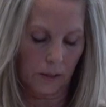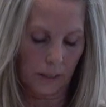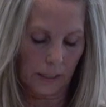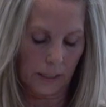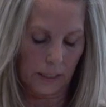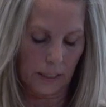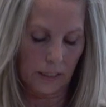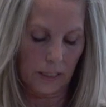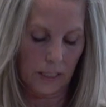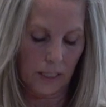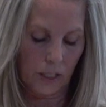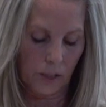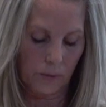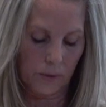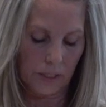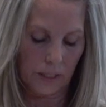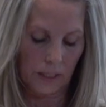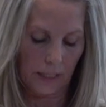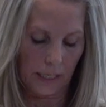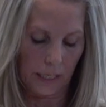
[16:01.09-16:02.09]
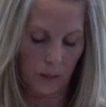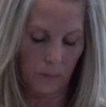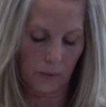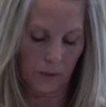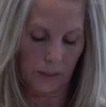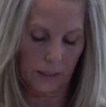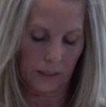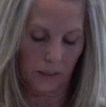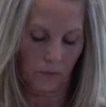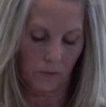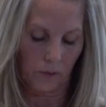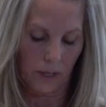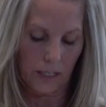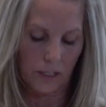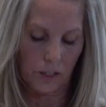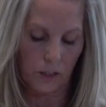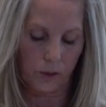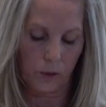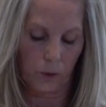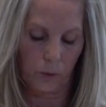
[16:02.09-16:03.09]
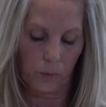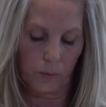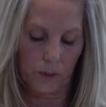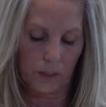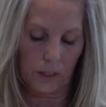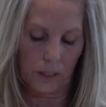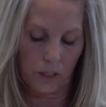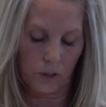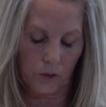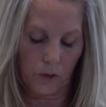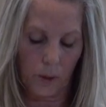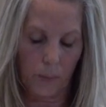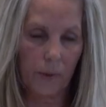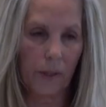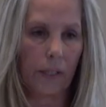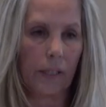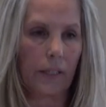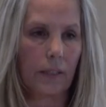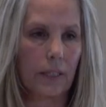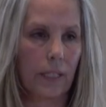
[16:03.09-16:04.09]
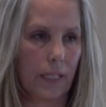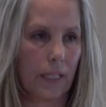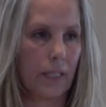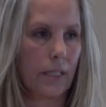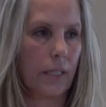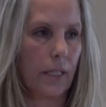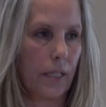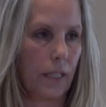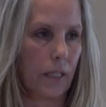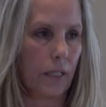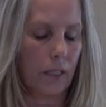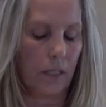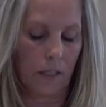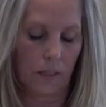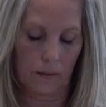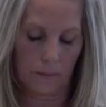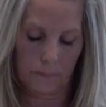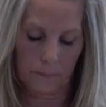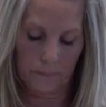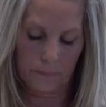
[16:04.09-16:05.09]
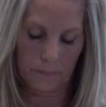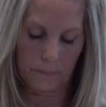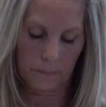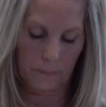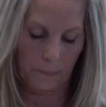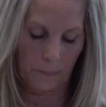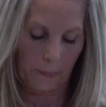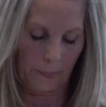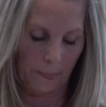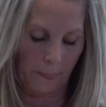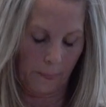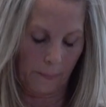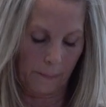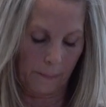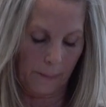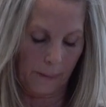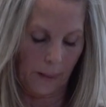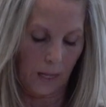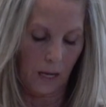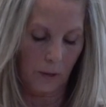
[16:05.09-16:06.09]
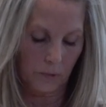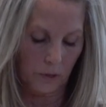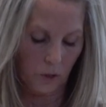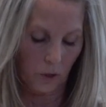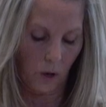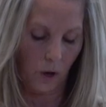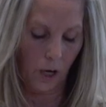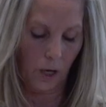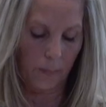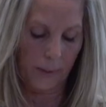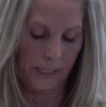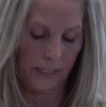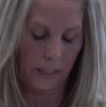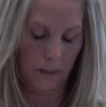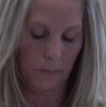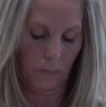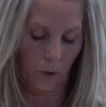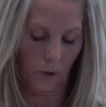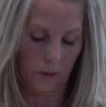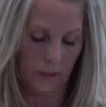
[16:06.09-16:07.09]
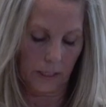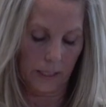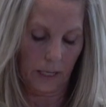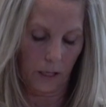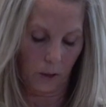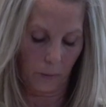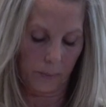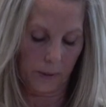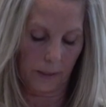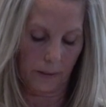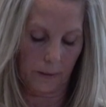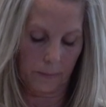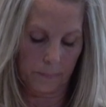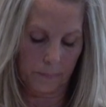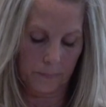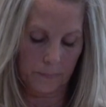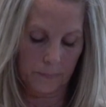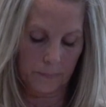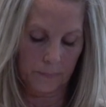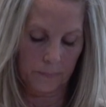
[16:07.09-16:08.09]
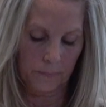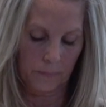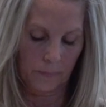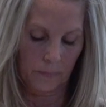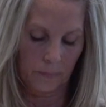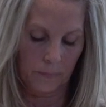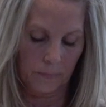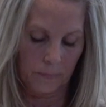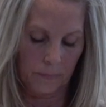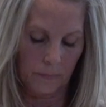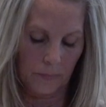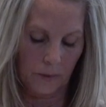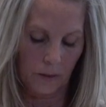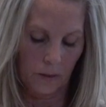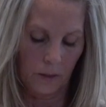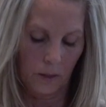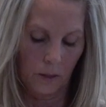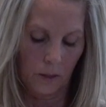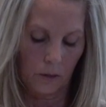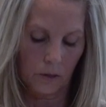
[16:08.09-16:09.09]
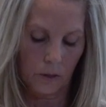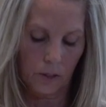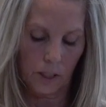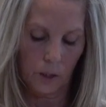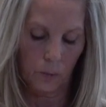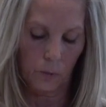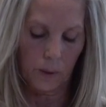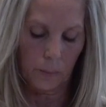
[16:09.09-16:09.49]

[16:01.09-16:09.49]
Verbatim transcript: that continuous enabling and rescue was contributing to his addiction. I was harming him more than helping him. You see, we